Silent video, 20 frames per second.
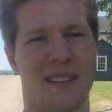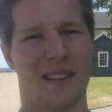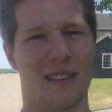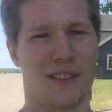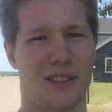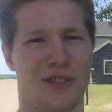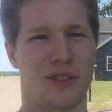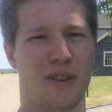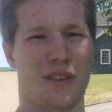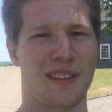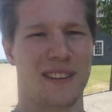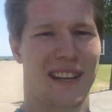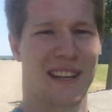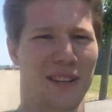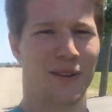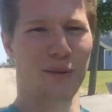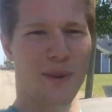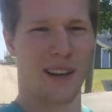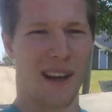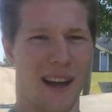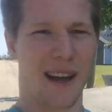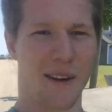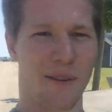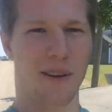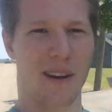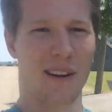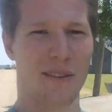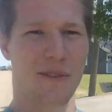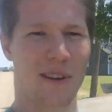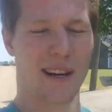This journey that you and I are
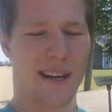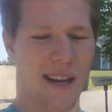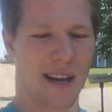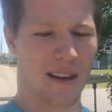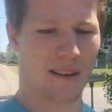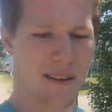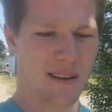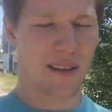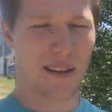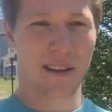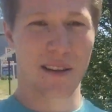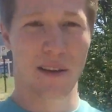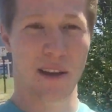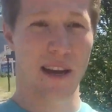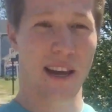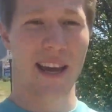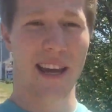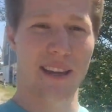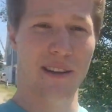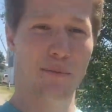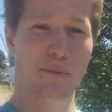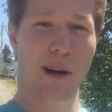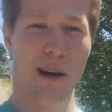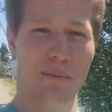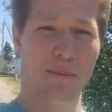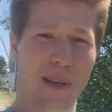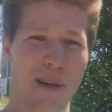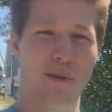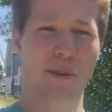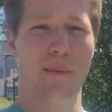on right now. Hey, you
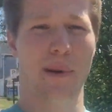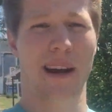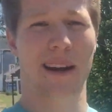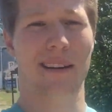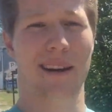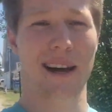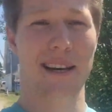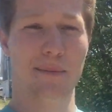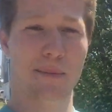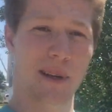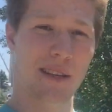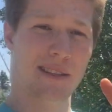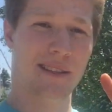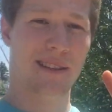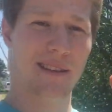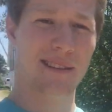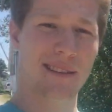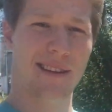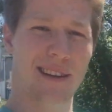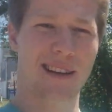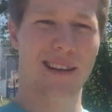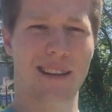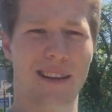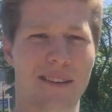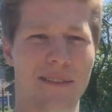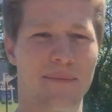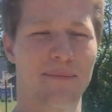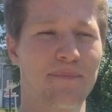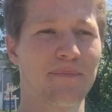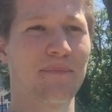might be one of my classmates.
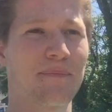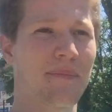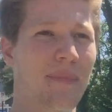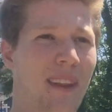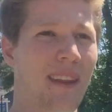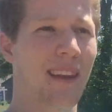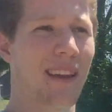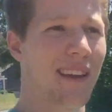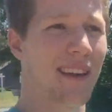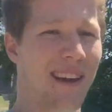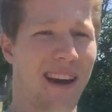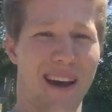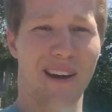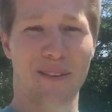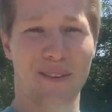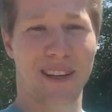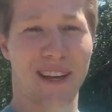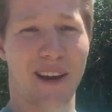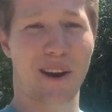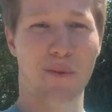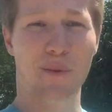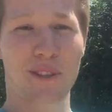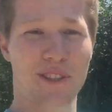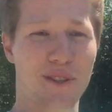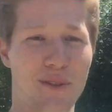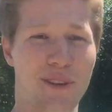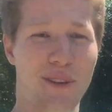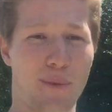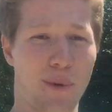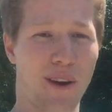Hello. I don't care
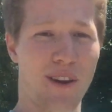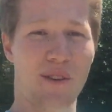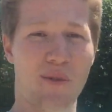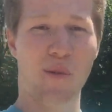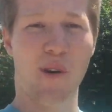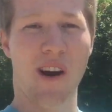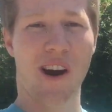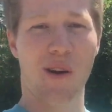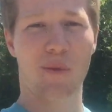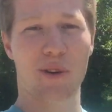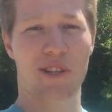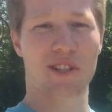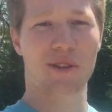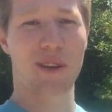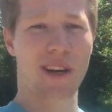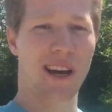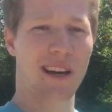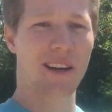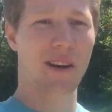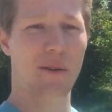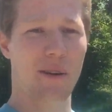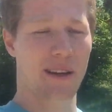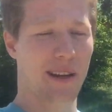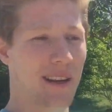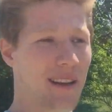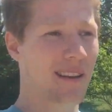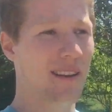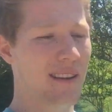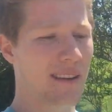where you are, what you got going.